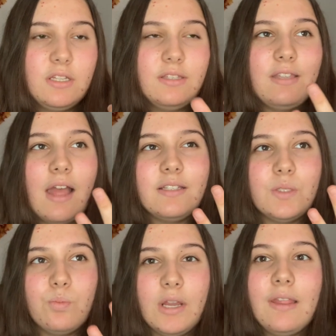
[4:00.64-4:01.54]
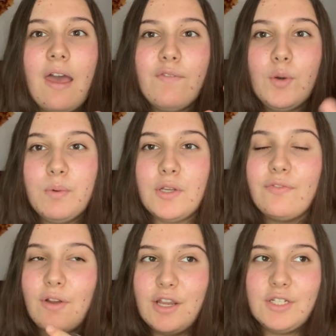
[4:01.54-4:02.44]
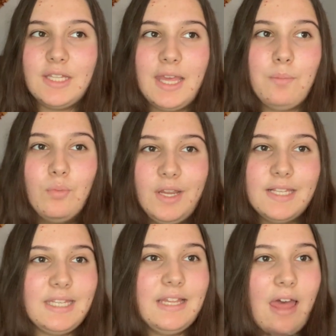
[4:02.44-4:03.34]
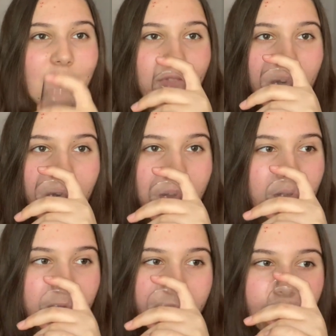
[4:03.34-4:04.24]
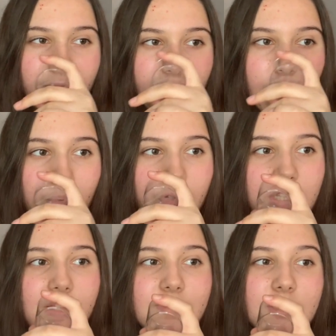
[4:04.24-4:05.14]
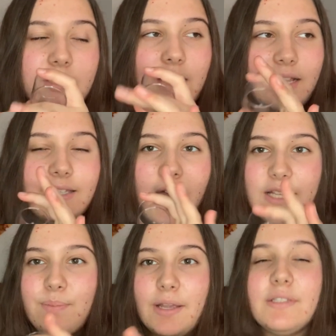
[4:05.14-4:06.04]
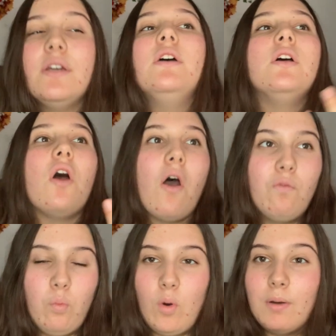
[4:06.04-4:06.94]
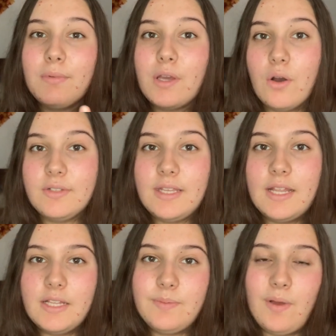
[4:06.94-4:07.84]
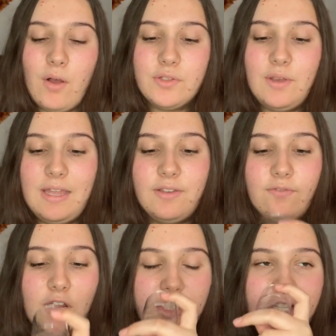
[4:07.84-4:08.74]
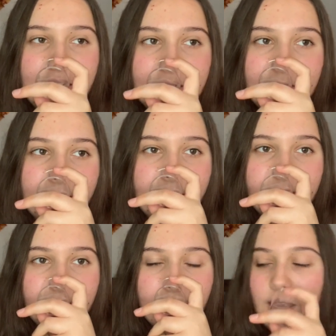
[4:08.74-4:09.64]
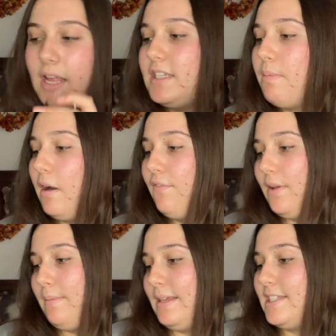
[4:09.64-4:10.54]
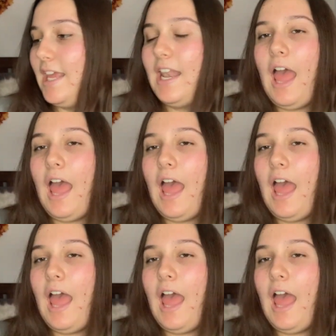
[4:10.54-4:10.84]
not springy lavender, but a fresh like breezy lavender it gives it this nice aspect of warm coziness, but also a hint of freshness. It's a perfect mist, and